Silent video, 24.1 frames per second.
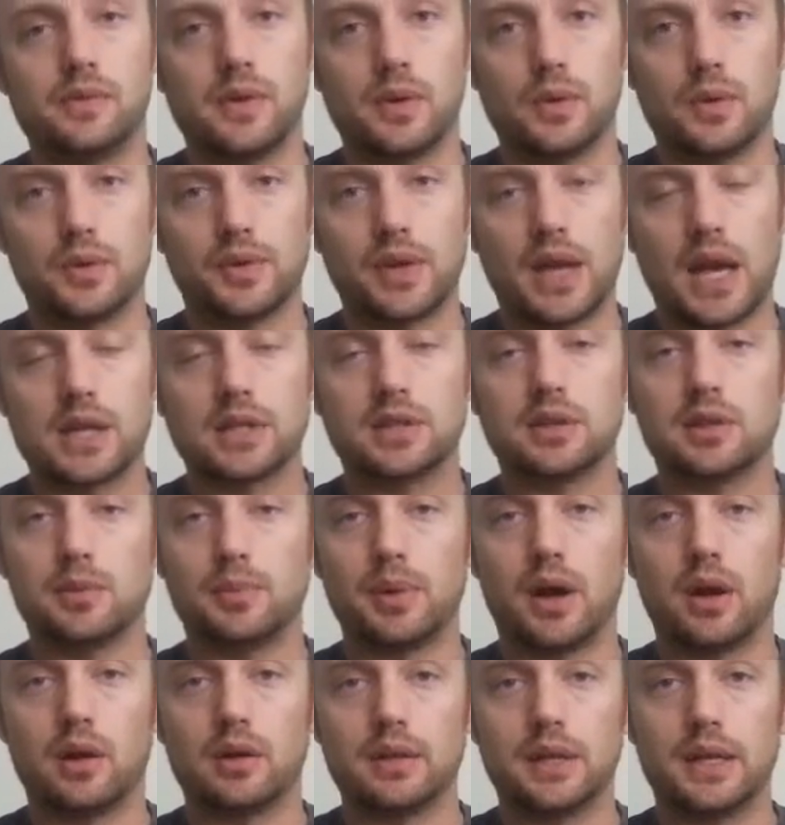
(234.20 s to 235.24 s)
if it was actually the
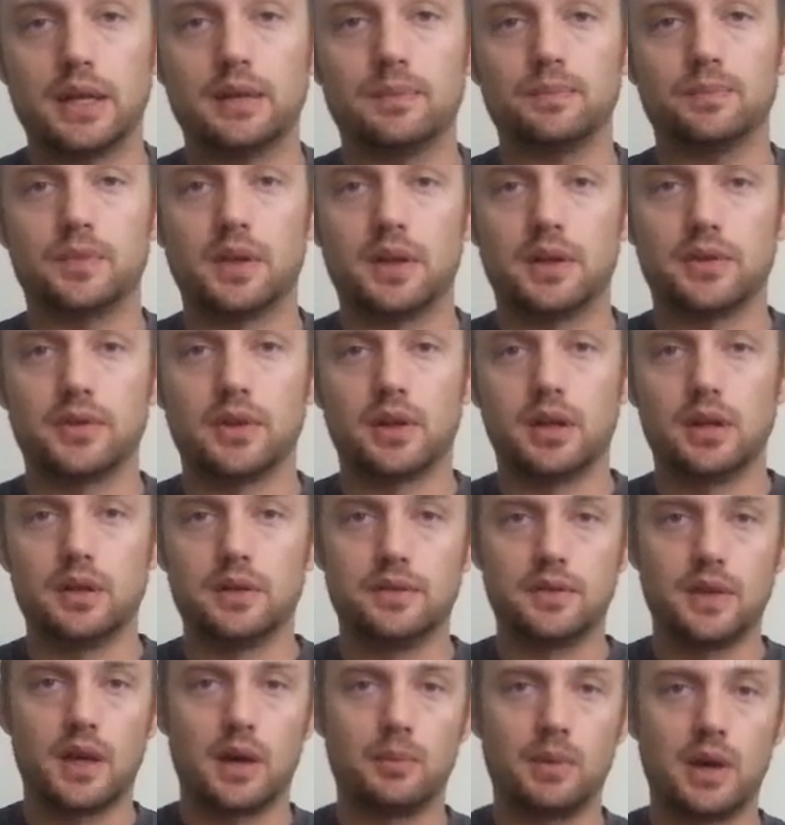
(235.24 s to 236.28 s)
power light. I
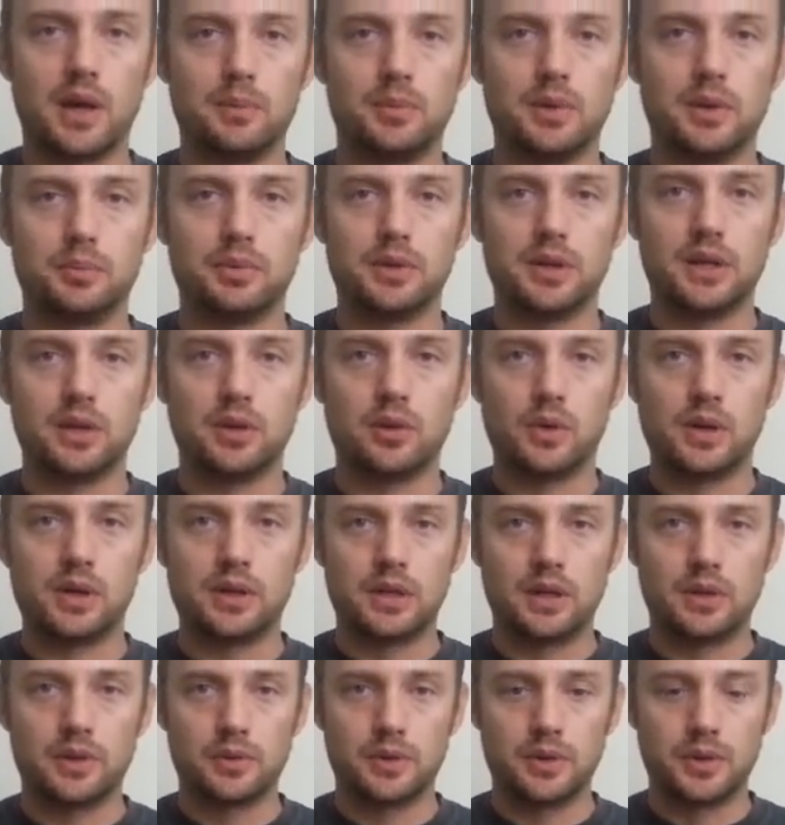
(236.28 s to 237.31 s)
decided that might be pretty annoying
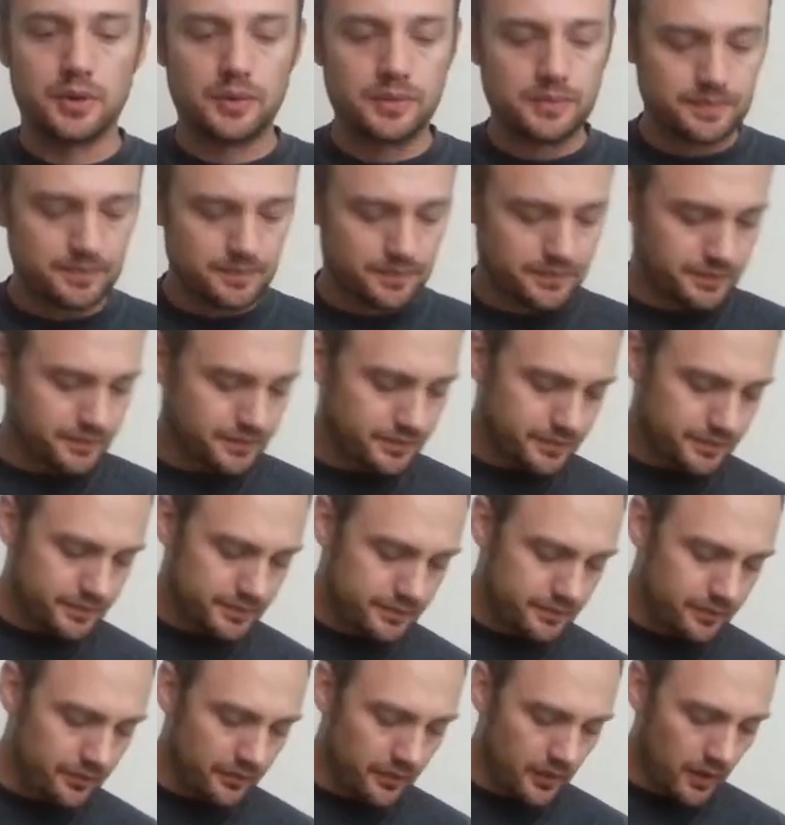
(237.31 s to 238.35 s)
down the road.
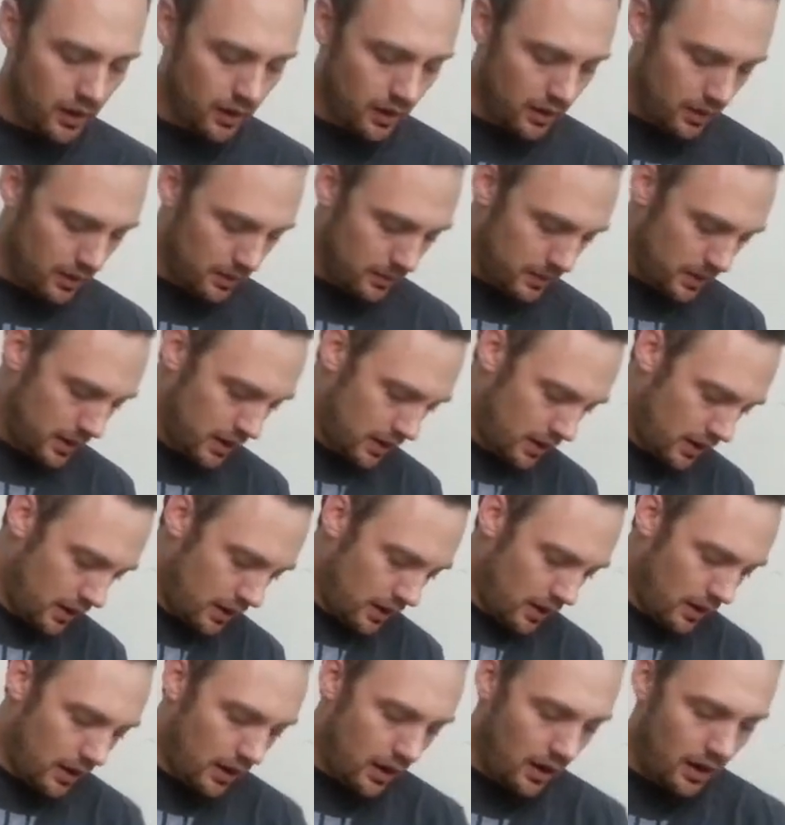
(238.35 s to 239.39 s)
On
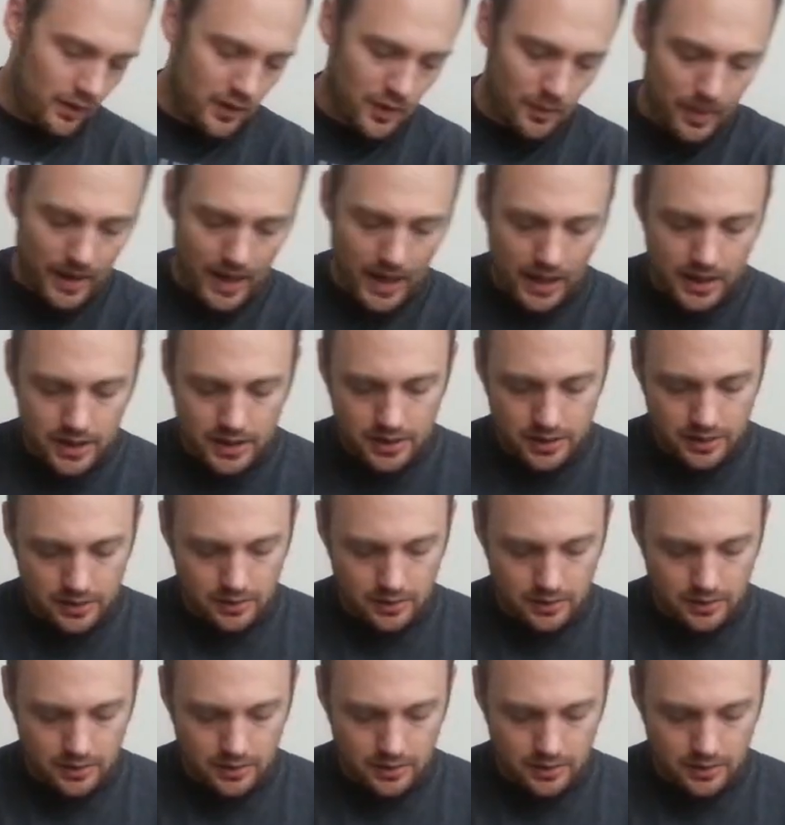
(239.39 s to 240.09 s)
the back,